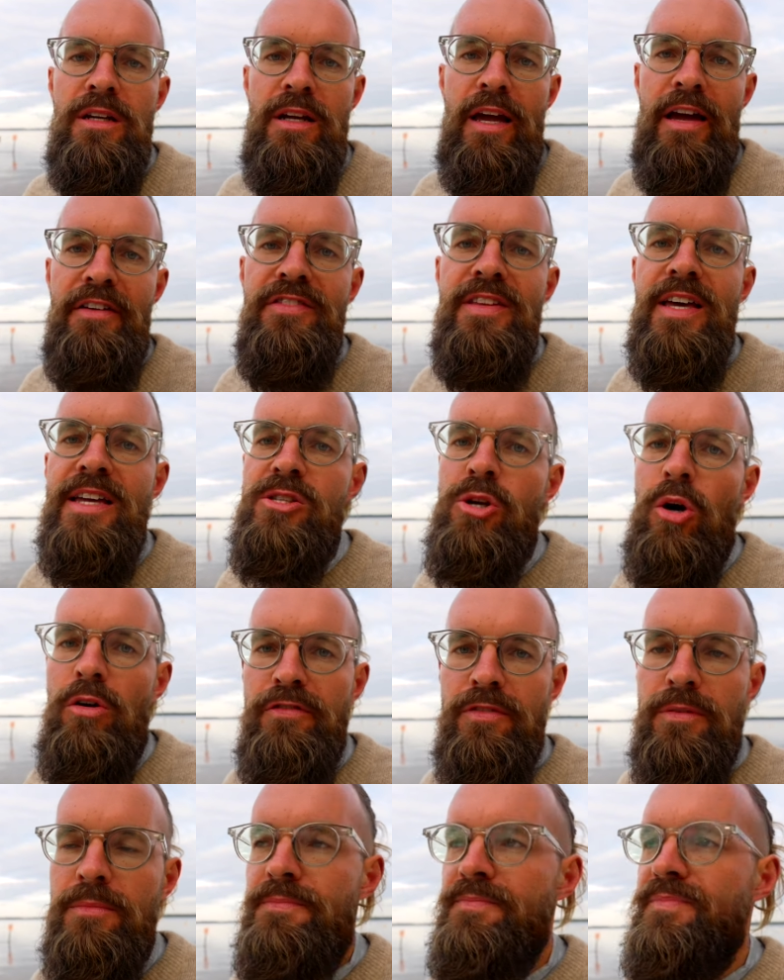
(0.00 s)
have days
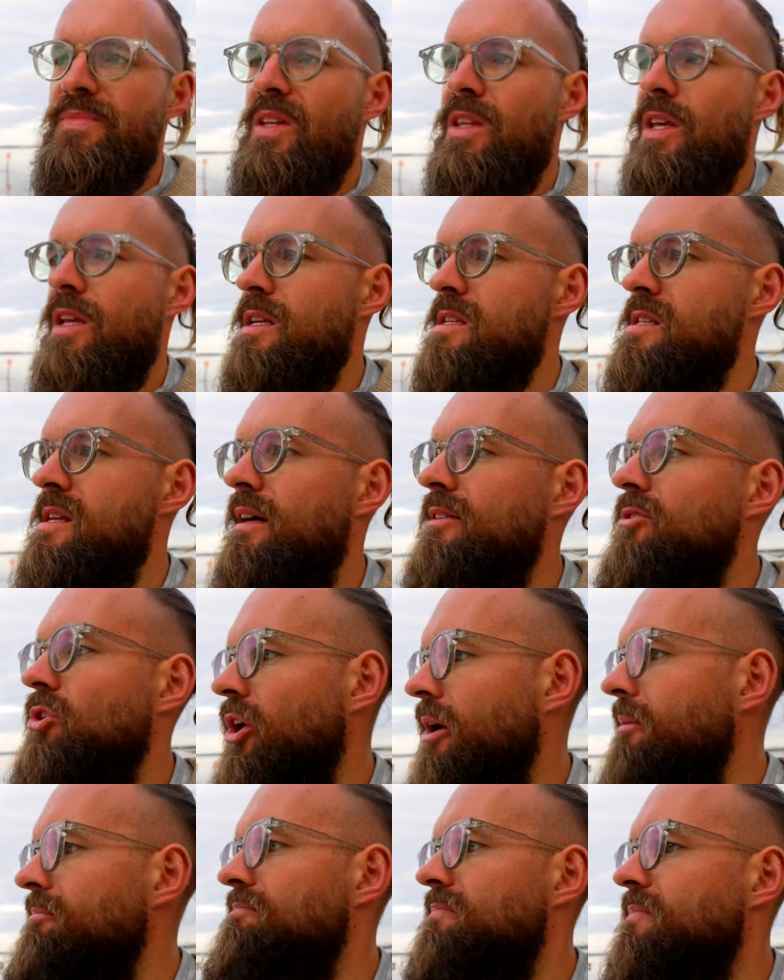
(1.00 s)
off. And then he said,
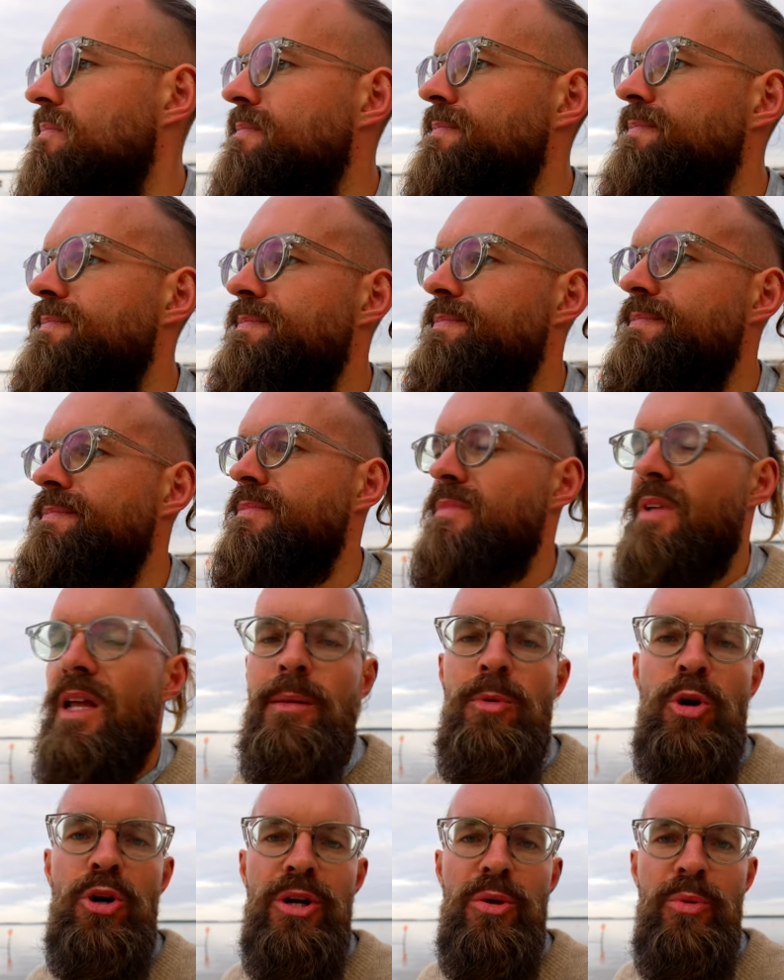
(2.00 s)
okay, then
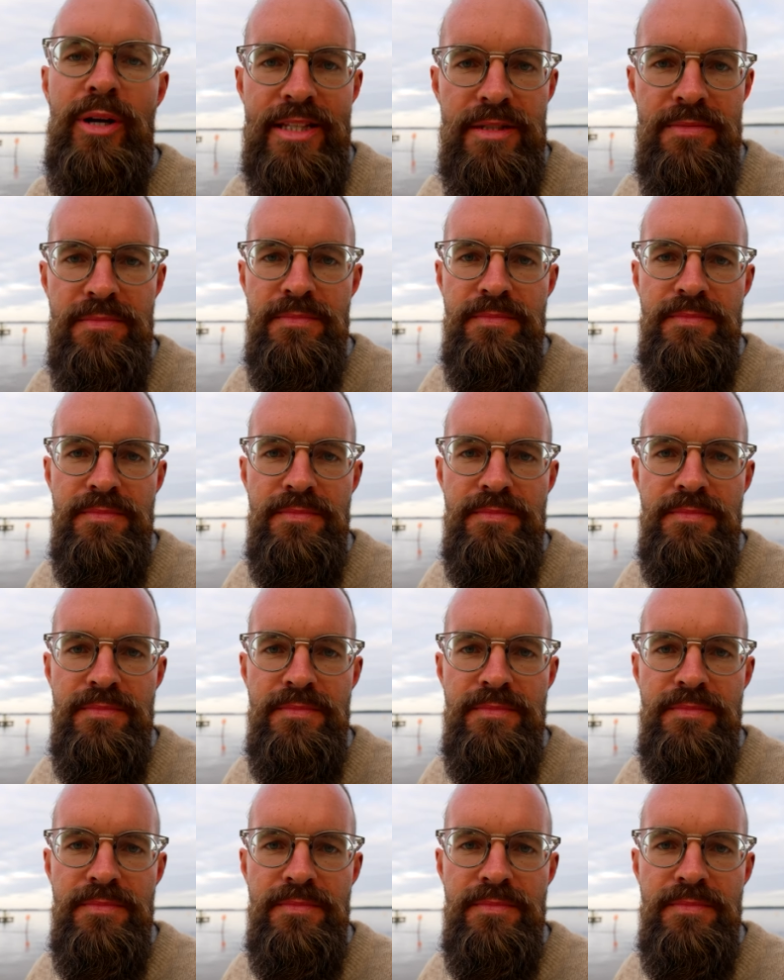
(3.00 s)
I'm gonna quit.